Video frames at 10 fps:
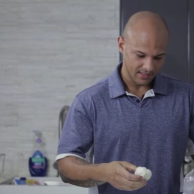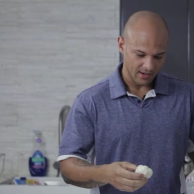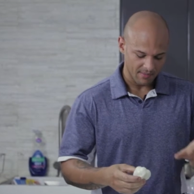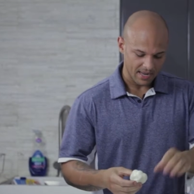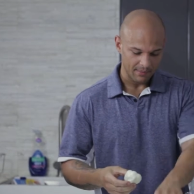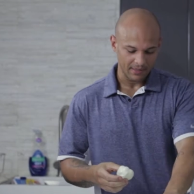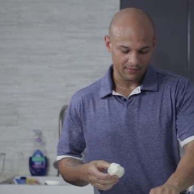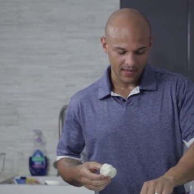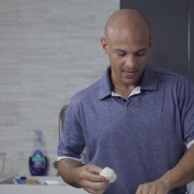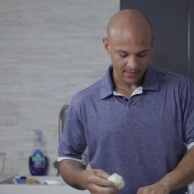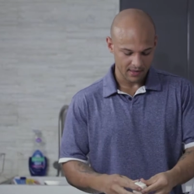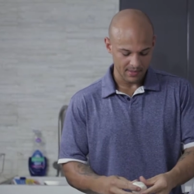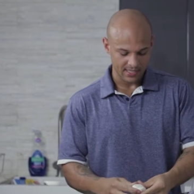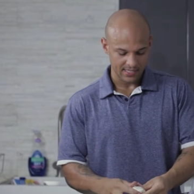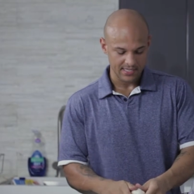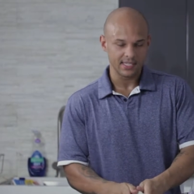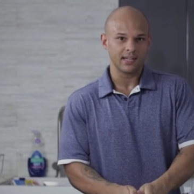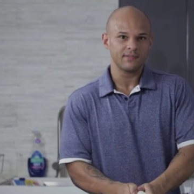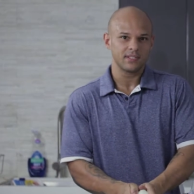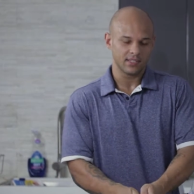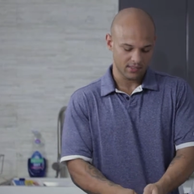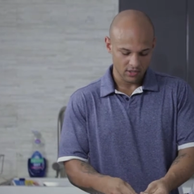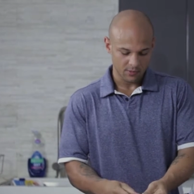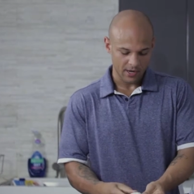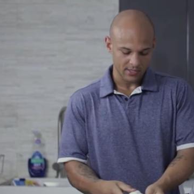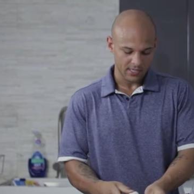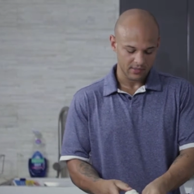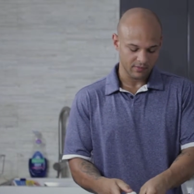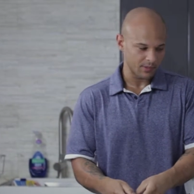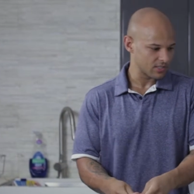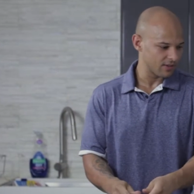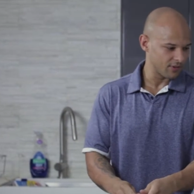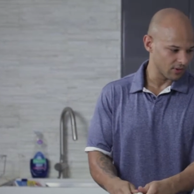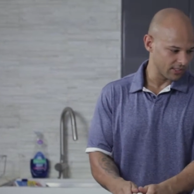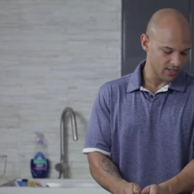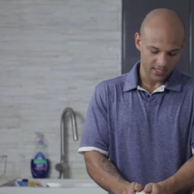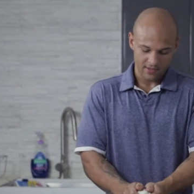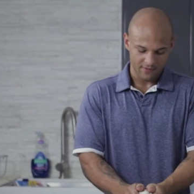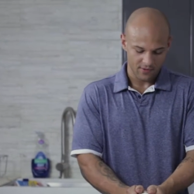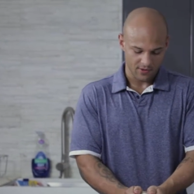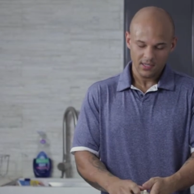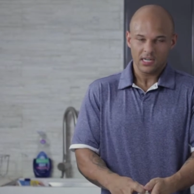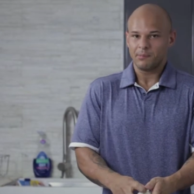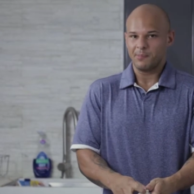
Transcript: I'm not a big fan. I mean, it's easy enough to do this by yourself, especially if you're only cooking for a couple